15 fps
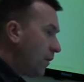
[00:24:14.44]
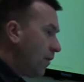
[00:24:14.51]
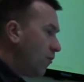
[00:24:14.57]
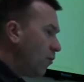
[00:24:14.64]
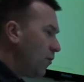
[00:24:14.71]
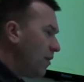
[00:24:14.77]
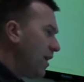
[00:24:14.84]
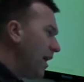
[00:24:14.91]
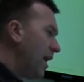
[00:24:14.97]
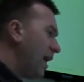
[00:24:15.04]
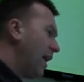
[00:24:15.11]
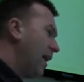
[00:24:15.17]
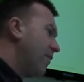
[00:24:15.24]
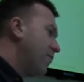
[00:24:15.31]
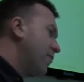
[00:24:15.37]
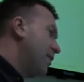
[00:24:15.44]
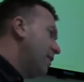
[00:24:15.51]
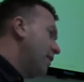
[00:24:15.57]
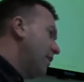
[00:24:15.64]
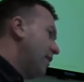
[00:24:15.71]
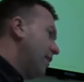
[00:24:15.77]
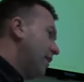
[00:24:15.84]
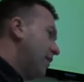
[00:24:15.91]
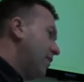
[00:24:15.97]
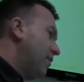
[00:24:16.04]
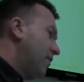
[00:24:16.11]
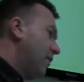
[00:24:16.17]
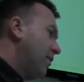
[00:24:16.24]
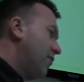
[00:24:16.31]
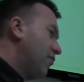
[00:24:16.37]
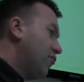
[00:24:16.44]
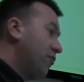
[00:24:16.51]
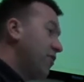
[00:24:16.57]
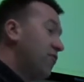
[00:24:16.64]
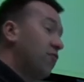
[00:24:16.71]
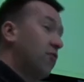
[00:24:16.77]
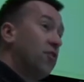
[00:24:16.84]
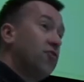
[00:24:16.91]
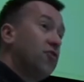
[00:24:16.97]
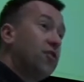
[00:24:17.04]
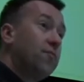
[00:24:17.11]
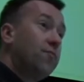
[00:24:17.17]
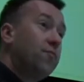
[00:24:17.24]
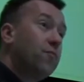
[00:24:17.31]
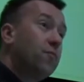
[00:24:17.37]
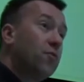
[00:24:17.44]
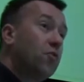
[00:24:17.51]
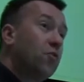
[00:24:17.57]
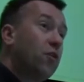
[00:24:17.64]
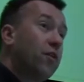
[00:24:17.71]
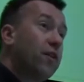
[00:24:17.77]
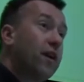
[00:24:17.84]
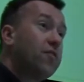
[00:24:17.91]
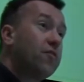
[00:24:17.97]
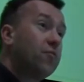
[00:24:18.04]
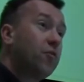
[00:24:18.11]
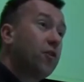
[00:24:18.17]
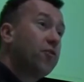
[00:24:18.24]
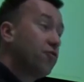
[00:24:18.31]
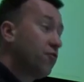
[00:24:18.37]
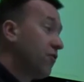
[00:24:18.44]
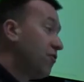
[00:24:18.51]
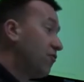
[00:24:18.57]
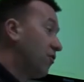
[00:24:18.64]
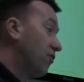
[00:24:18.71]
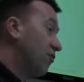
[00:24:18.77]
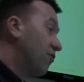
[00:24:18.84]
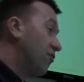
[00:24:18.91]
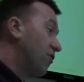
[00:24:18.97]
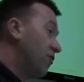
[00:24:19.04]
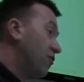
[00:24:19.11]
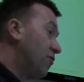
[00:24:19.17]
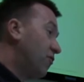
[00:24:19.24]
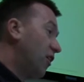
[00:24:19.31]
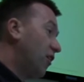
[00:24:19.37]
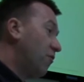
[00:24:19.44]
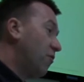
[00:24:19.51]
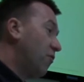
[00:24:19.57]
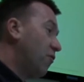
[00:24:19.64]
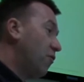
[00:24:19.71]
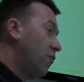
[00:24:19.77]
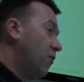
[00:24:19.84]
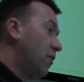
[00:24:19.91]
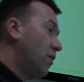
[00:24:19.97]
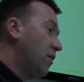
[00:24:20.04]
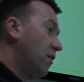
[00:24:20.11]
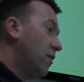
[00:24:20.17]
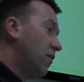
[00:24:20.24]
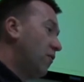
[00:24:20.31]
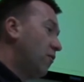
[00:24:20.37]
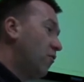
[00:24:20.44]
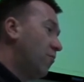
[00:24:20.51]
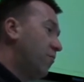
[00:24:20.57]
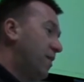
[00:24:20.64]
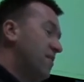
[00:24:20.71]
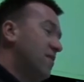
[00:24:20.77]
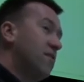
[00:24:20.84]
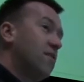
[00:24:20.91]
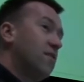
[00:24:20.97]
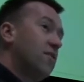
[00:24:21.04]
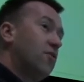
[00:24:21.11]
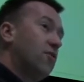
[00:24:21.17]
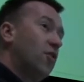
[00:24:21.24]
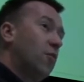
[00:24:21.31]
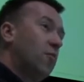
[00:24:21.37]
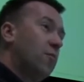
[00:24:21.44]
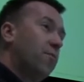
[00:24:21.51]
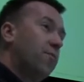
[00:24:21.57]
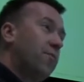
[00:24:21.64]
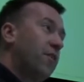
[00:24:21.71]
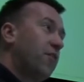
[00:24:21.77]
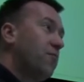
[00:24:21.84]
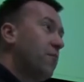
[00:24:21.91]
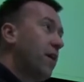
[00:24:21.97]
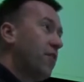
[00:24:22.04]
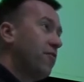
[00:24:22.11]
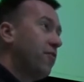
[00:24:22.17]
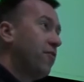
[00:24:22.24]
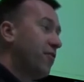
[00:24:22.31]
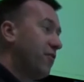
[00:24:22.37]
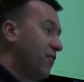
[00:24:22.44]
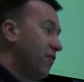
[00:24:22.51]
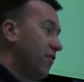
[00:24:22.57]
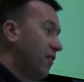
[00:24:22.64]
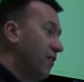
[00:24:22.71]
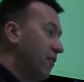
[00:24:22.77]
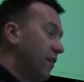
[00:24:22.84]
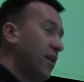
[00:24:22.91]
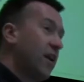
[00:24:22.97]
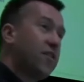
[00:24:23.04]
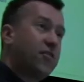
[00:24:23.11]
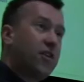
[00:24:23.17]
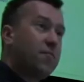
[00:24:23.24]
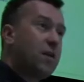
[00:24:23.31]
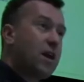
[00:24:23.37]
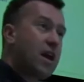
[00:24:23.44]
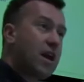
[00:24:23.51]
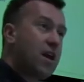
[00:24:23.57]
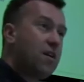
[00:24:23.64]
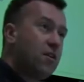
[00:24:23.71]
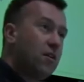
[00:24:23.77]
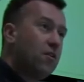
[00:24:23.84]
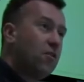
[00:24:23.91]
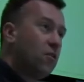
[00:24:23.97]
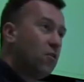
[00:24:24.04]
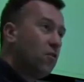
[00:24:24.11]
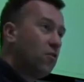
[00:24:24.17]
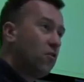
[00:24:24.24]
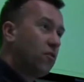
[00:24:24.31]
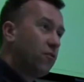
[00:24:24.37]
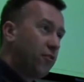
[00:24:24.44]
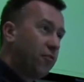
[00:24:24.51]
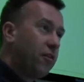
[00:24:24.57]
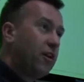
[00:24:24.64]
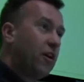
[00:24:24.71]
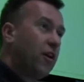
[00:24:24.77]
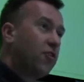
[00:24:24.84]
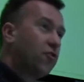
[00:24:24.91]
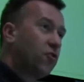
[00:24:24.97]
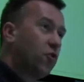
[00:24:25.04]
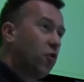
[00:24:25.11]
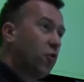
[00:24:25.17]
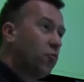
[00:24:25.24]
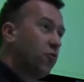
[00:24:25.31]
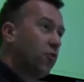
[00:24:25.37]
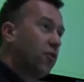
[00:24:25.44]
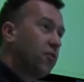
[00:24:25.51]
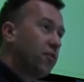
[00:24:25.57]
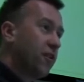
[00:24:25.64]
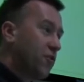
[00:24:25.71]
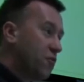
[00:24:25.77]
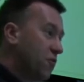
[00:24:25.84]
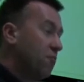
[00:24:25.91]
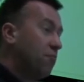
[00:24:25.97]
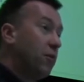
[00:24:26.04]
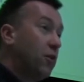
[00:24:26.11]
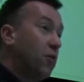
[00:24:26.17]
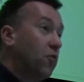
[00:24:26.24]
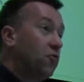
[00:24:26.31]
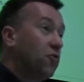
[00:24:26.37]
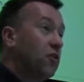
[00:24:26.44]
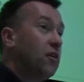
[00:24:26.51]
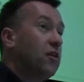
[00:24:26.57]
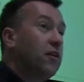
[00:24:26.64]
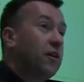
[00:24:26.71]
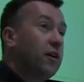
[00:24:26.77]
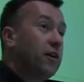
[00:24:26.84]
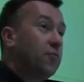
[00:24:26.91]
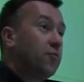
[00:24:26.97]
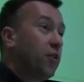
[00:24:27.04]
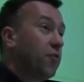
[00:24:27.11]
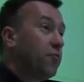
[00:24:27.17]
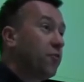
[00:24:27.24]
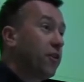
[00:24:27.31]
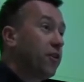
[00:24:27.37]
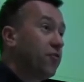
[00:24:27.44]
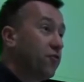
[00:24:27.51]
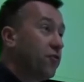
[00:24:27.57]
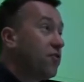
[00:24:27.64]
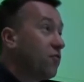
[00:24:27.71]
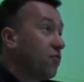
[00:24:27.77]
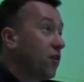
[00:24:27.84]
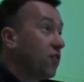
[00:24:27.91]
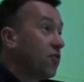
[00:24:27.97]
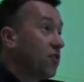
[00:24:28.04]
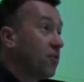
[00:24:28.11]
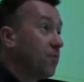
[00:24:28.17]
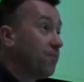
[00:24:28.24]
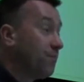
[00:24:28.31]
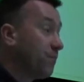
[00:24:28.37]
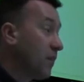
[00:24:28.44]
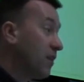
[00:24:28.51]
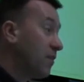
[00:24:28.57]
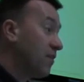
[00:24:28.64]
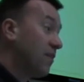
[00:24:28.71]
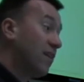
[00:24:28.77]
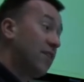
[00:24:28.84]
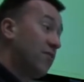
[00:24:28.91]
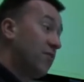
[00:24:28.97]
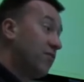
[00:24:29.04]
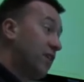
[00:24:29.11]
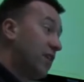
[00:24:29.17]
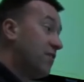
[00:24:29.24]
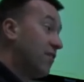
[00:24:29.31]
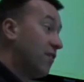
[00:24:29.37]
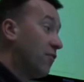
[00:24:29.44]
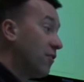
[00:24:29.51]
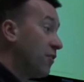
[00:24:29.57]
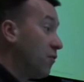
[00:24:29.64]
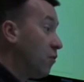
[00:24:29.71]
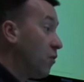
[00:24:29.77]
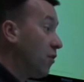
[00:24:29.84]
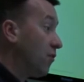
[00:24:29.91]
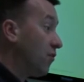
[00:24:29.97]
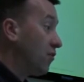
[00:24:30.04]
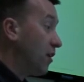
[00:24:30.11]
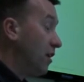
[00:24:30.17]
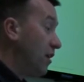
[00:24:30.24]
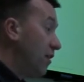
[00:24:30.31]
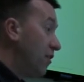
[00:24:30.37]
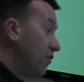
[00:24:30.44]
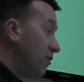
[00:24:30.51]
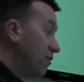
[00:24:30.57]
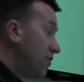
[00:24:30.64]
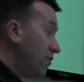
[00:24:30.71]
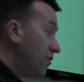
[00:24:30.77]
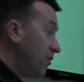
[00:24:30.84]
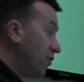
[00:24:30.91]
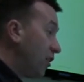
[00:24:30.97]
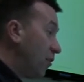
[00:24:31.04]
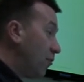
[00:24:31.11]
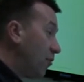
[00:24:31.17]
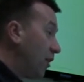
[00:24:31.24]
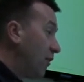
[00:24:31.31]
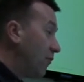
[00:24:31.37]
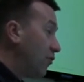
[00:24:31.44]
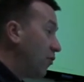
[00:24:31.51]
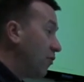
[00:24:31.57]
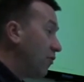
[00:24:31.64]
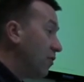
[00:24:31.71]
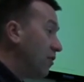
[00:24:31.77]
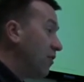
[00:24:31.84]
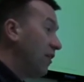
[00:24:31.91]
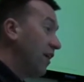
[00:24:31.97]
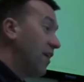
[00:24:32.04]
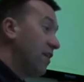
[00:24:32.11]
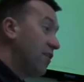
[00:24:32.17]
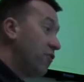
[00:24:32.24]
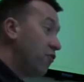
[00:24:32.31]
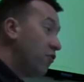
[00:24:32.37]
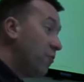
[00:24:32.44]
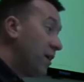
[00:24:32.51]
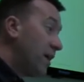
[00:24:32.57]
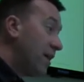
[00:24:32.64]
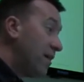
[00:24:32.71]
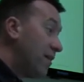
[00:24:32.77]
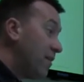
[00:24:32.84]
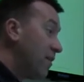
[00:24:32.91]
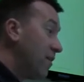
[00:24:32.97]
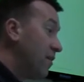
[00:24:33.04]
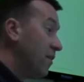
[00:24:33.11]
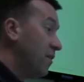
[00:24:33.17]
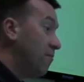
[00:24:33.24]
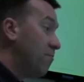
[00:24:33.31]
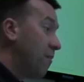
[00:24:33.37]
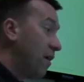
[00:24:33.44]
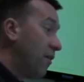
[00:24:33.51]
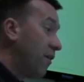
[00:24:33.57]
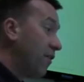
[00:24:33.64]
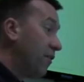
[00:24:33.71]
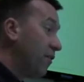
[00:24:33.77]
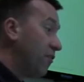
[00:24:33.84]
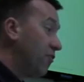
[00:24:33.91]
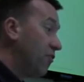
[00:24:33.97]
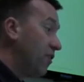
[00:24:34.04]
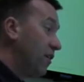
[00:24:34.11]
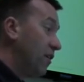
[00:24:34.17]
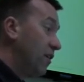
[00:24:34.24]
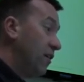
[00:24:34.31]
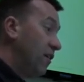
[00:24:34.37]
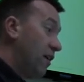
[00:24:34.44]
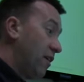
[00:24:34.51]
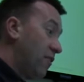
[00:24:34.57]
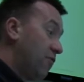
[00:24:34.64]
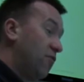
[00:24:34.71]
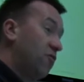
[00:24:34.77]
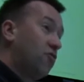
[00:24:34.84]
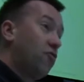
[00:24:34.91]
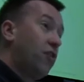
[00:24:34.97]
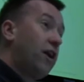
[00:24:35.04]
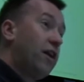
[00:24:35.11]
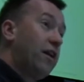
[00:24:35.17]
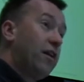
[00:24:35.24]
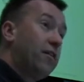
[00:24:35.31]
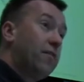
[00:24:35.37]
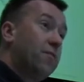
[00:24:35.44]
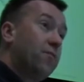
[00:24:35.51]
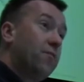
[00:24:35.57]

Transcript: And what we have is uh, it's a tree structure, called it the enterprise tree structure. So you start with your, your business at the top, and it doesn't matter if this is a, an S M E or a very large corporate, you know, you can build an appropriate tree structure to the level of detail that you want. So in this example I've got, again, European, Americas and Australia